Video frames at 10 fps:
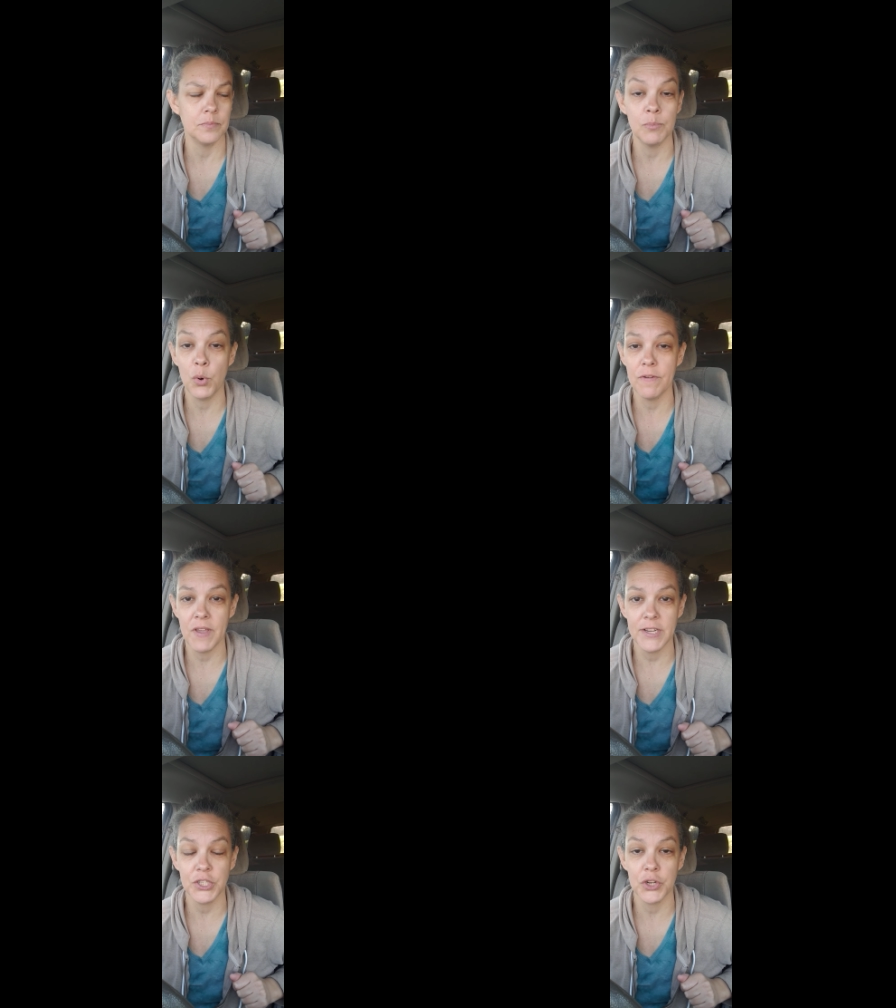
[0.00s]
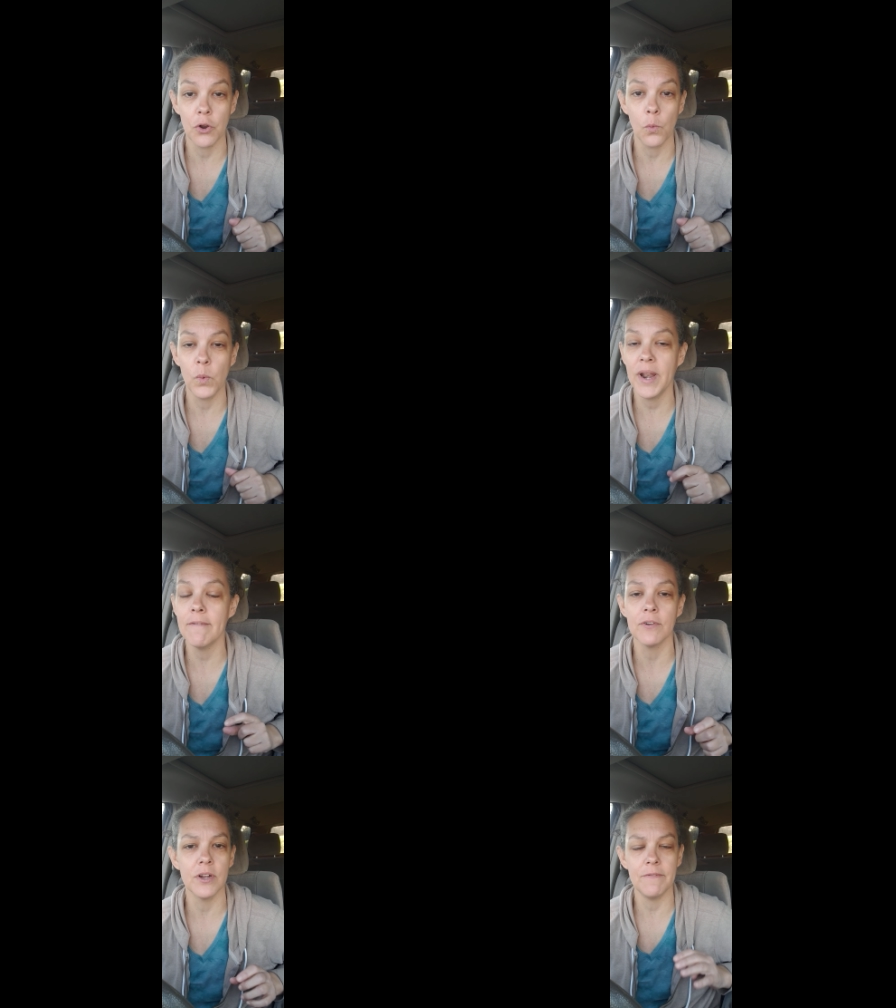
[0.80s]
motivation or
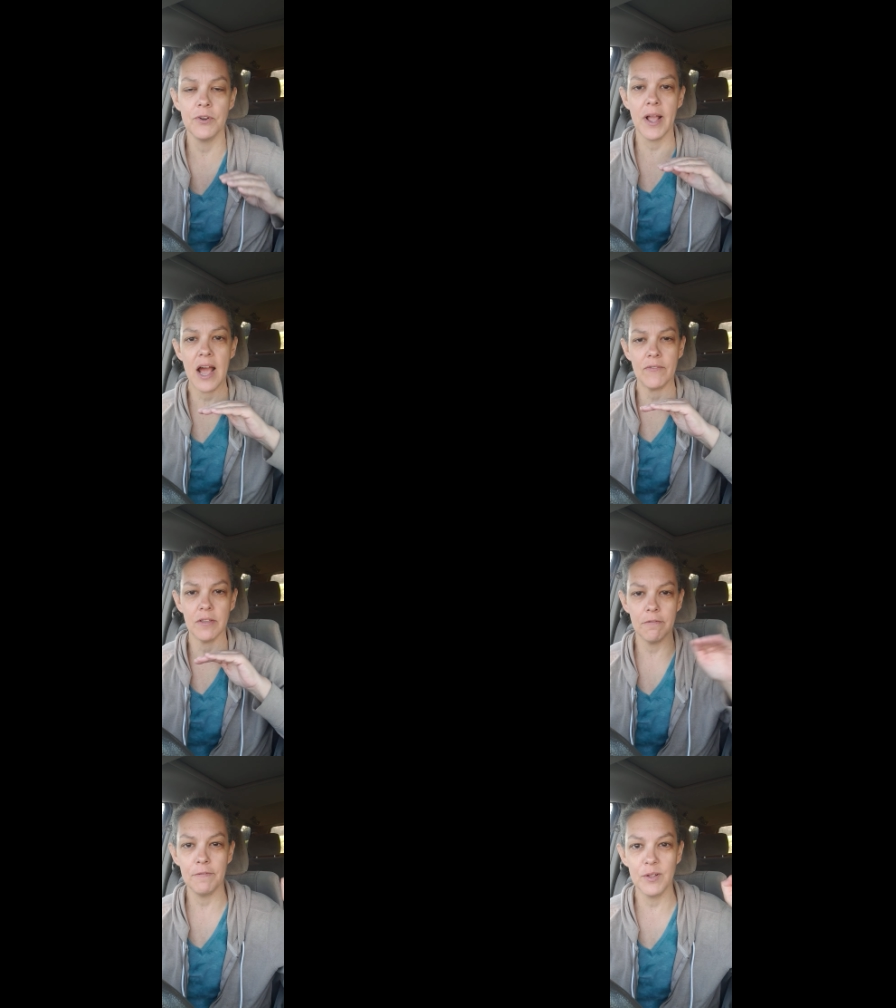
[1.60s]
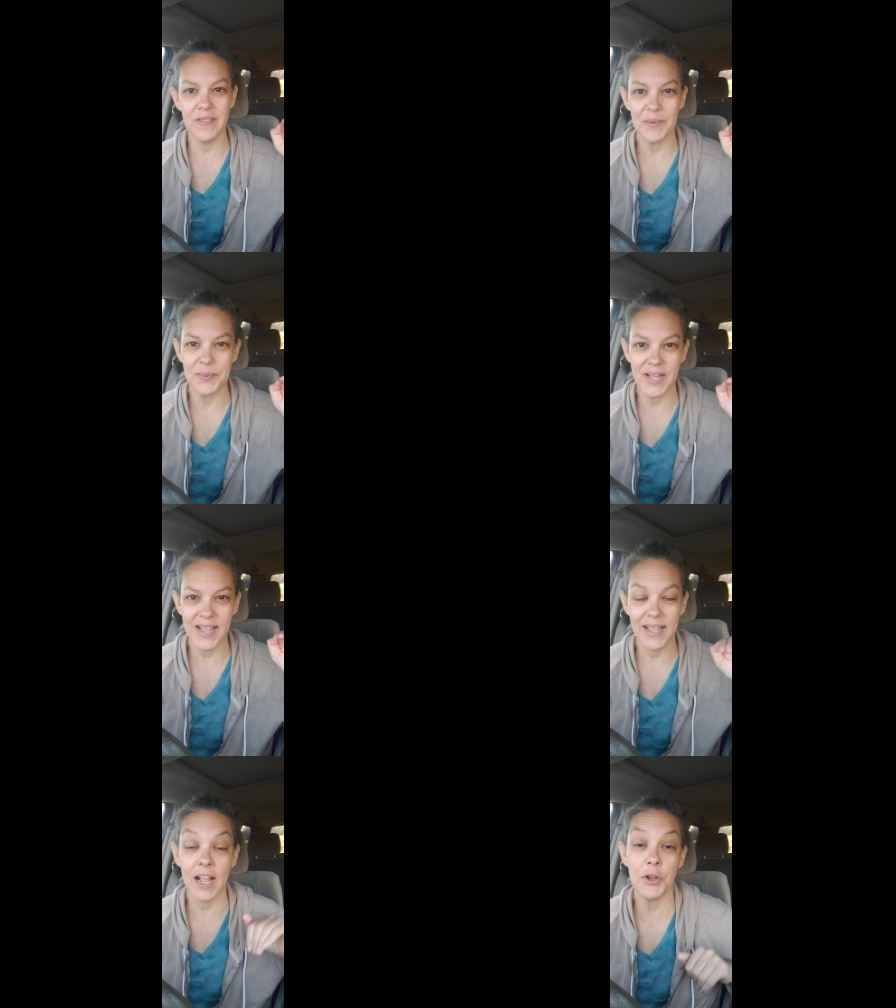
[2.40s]
whatever, if you're not having fill in the
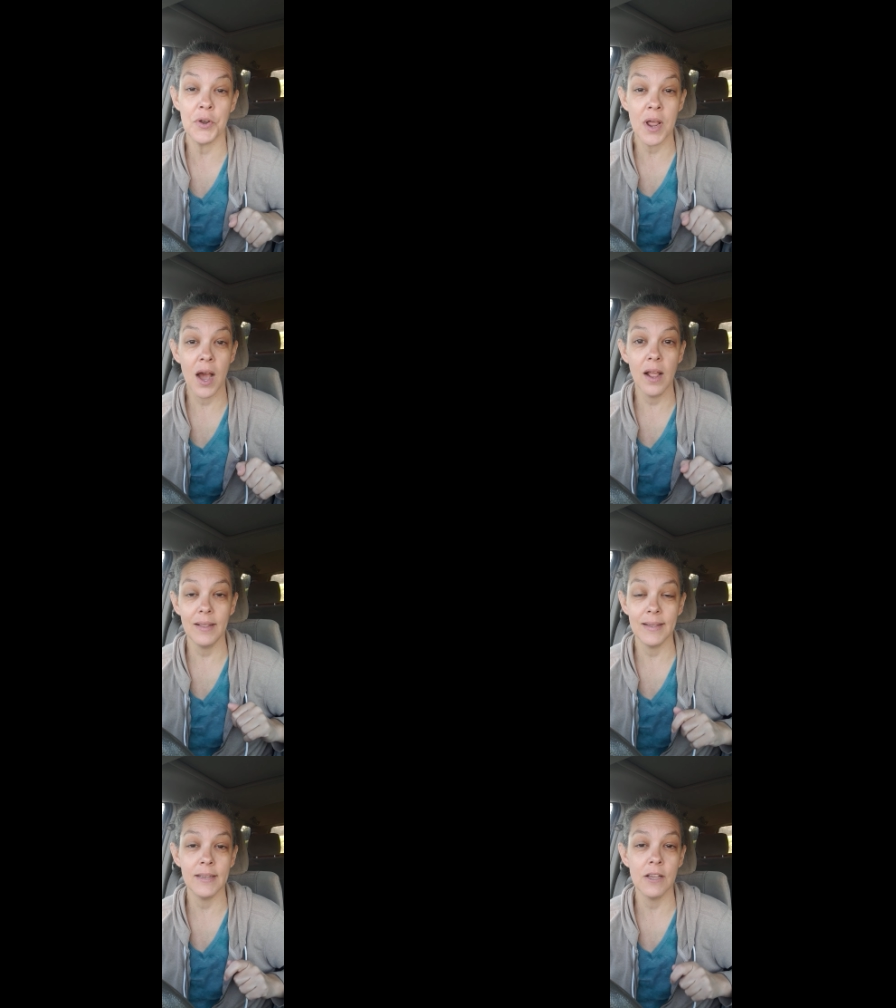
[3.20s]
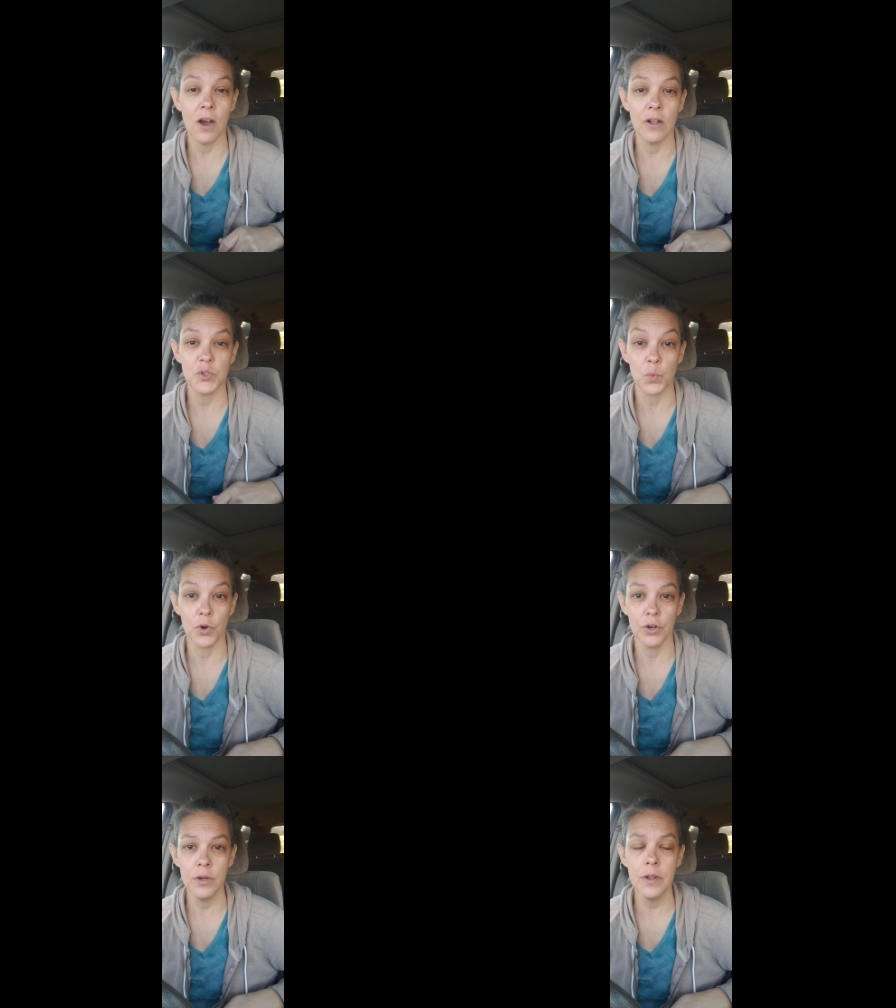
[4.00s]
blank and you're not in God's
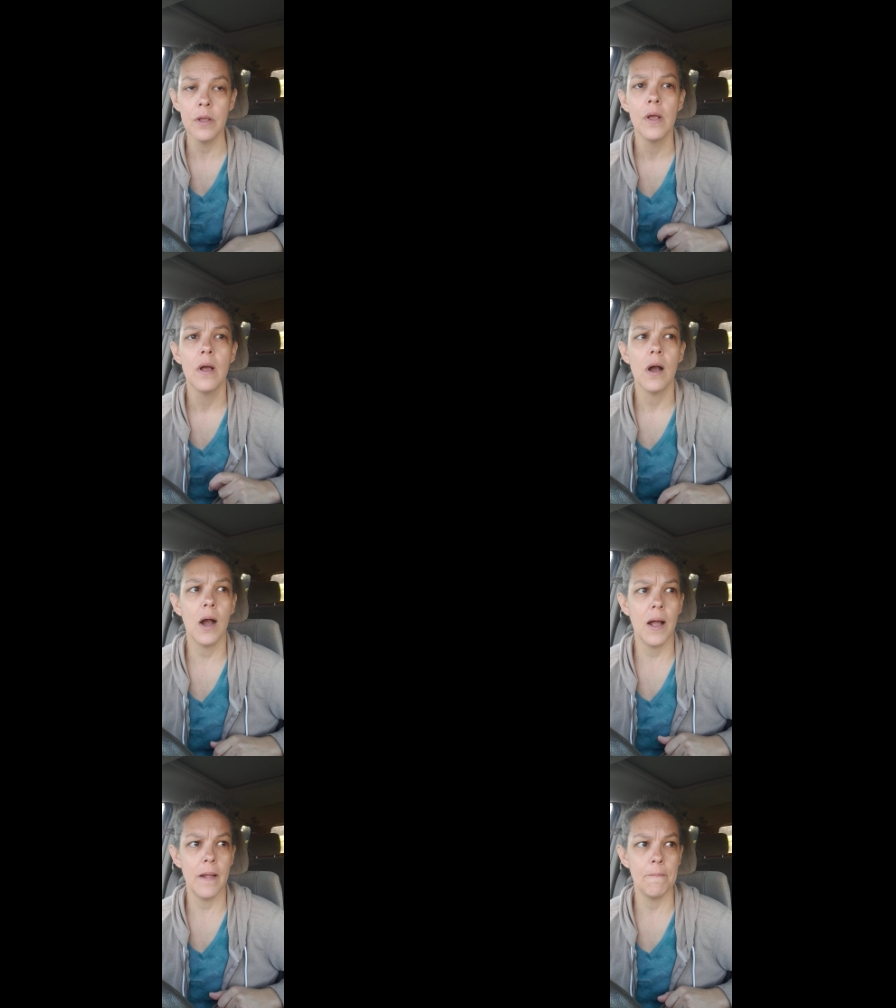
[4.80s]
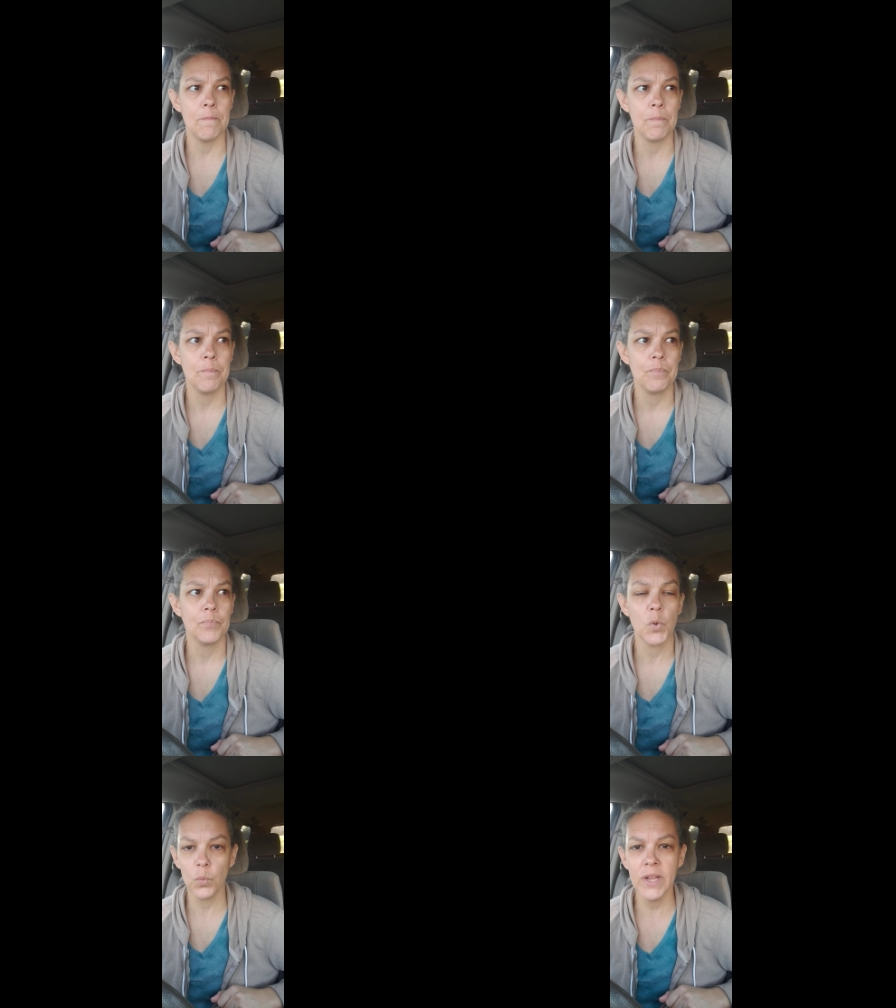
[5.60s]
word, um,
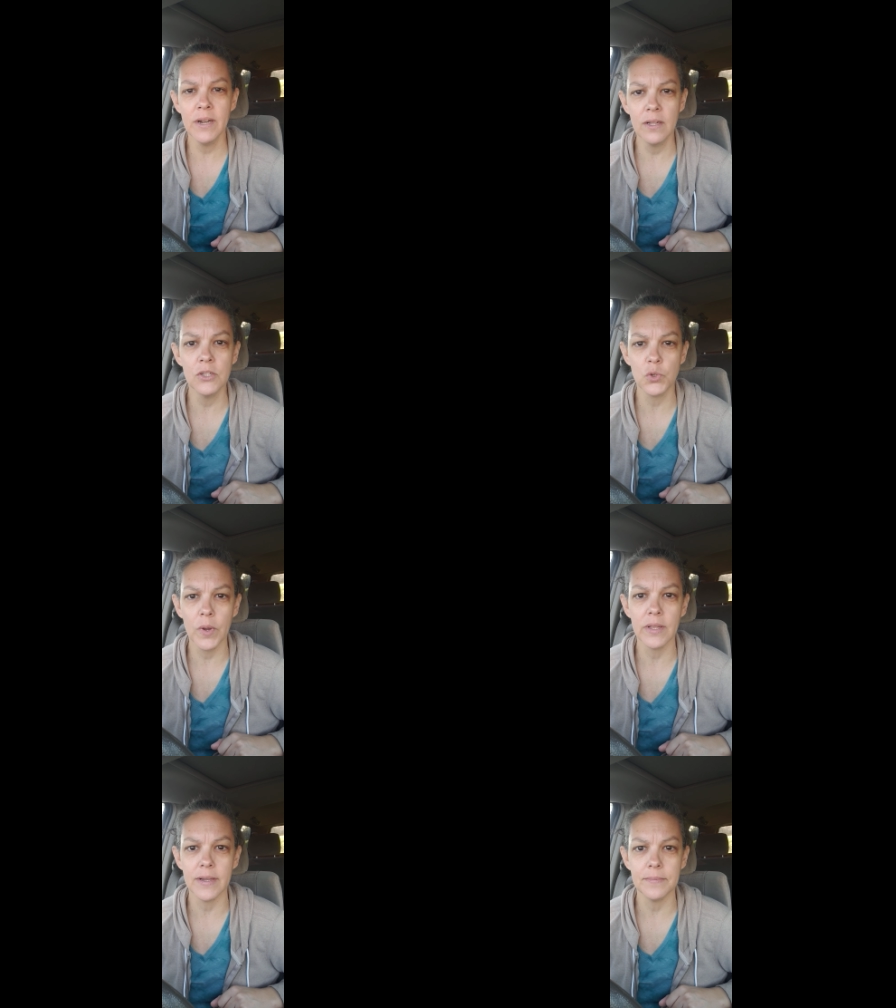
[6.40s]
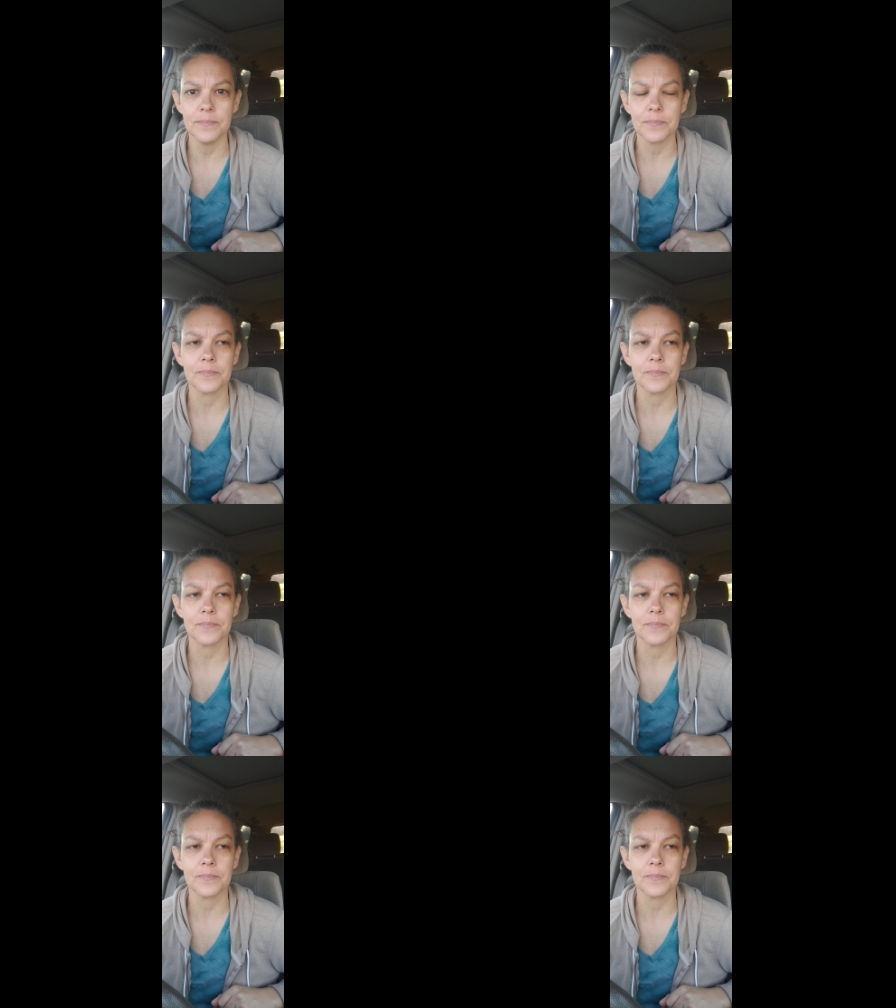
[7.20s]
read it on the toilet.